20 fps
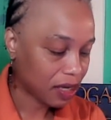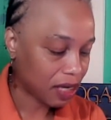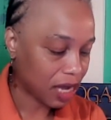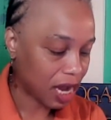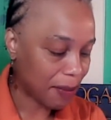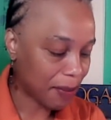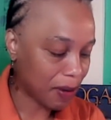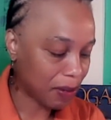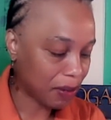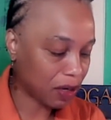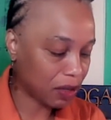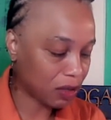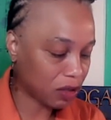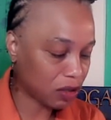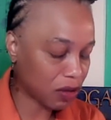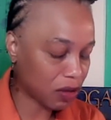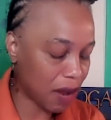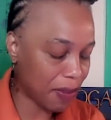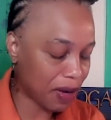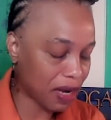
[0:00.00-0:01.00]
I'm a.
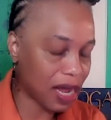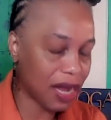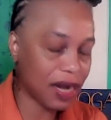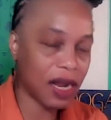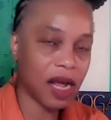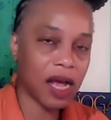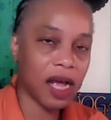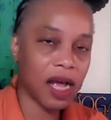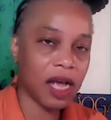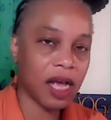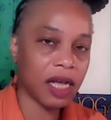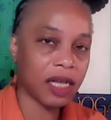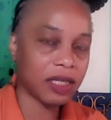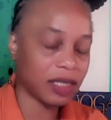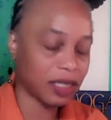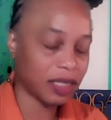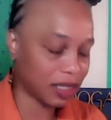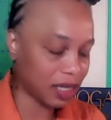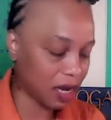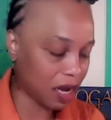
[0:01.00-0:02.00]
am gonna uh,
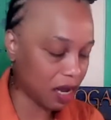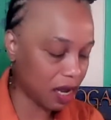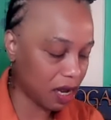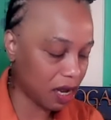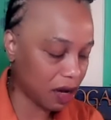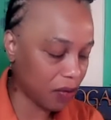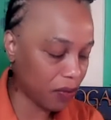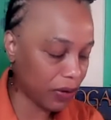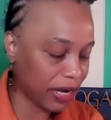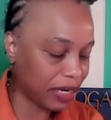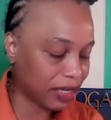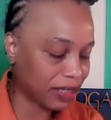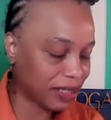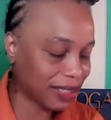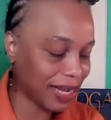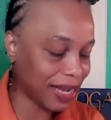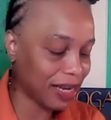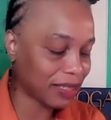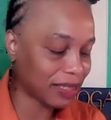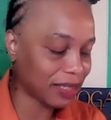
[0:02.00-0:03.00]
uh, read a
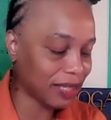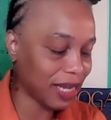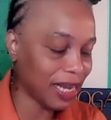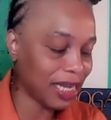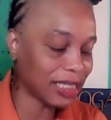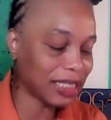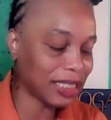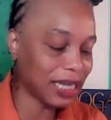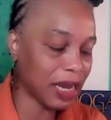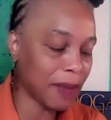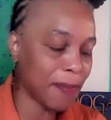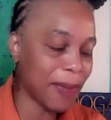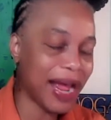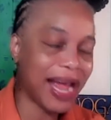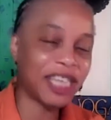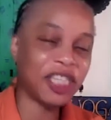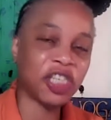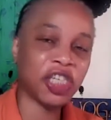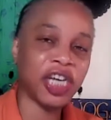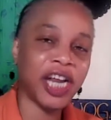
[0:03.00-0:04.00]
sentence. His
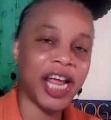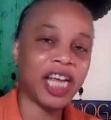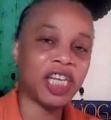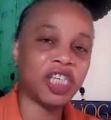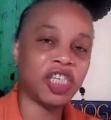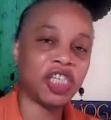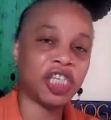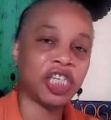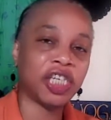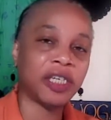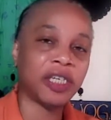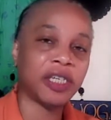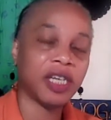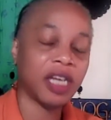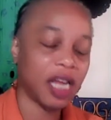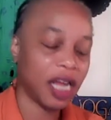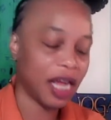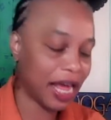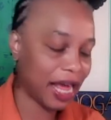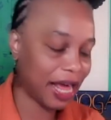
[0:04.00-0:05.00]
imagination
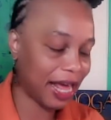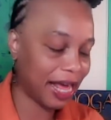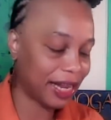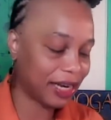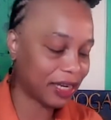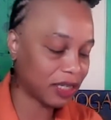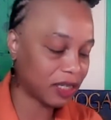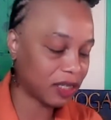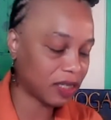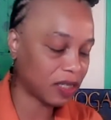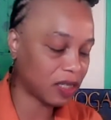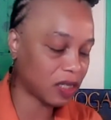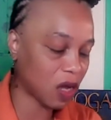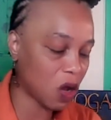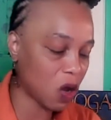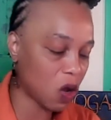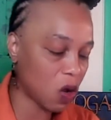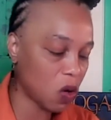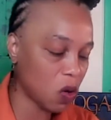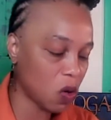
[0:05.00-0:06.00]
had
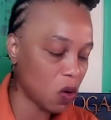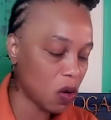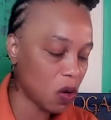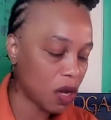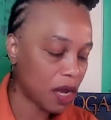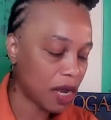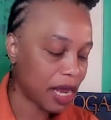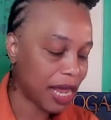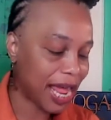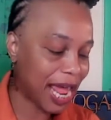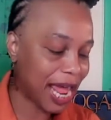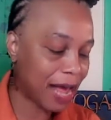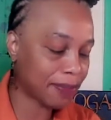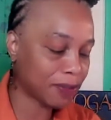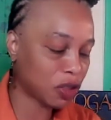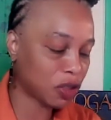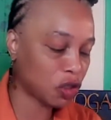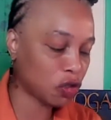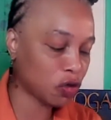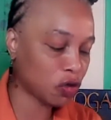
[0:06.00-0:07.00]
so
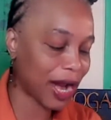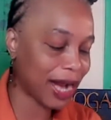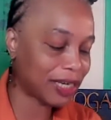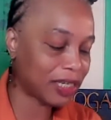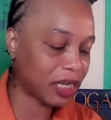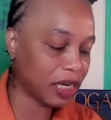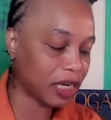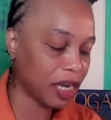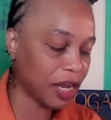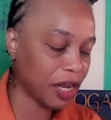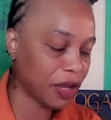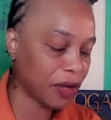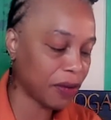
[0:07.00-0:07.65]
abstracted him